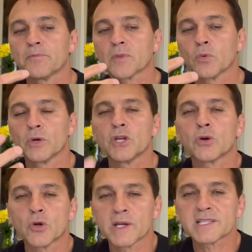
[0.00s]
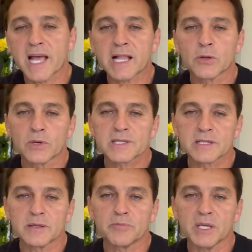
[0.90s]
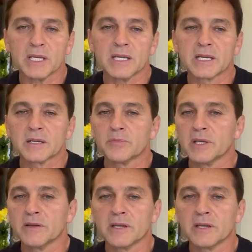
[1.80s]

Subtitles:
we don't know exactly what it's going to be. It could be